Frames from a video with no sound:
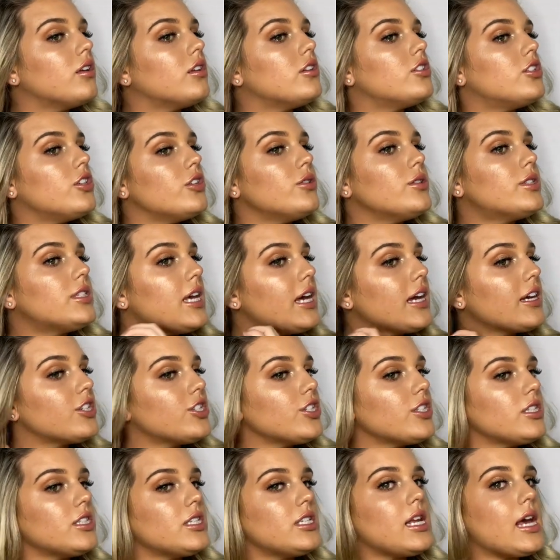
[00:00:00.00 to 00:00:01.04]
2
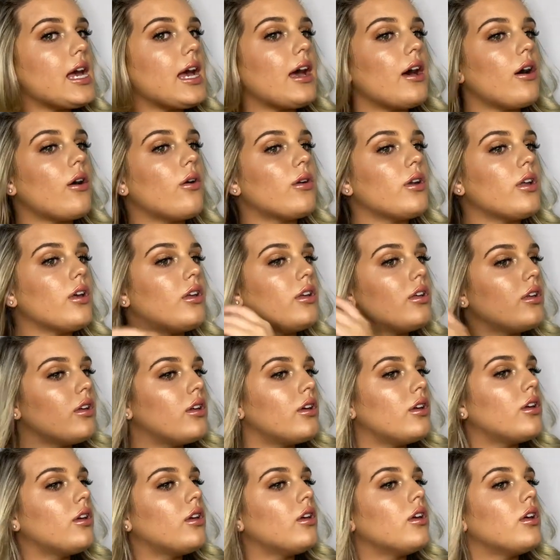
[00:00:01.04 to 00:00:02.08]
sections down,
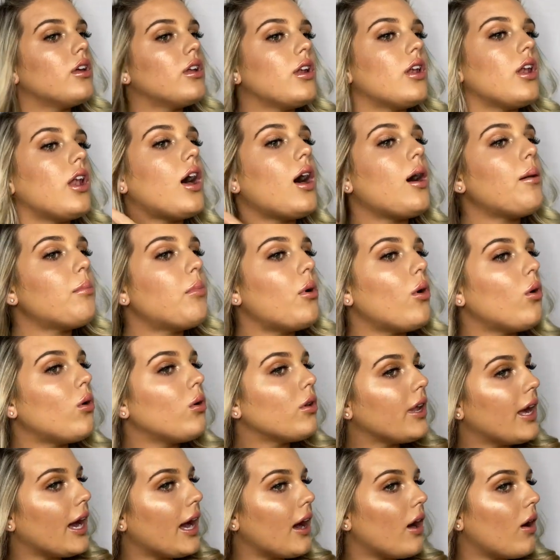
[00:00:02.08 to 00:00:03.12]
not
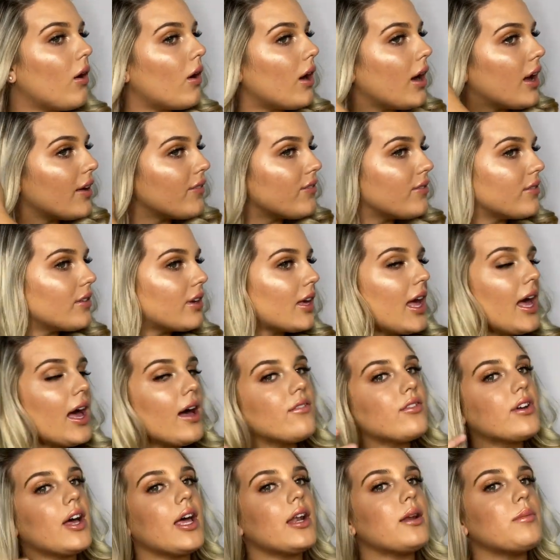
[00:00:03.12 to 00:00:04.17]
pulled out. I
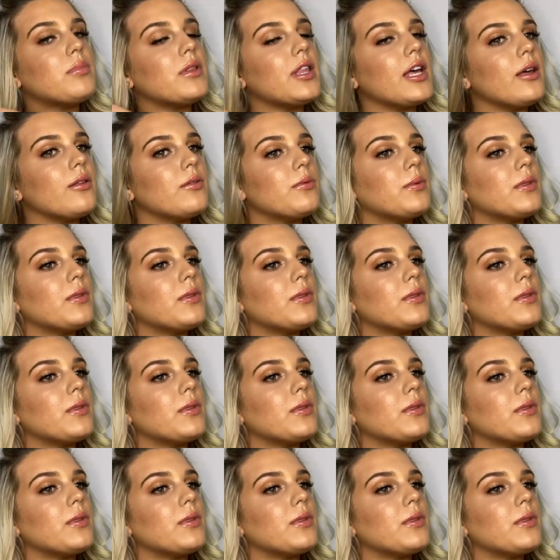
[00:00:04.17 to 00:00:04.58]
have kind of played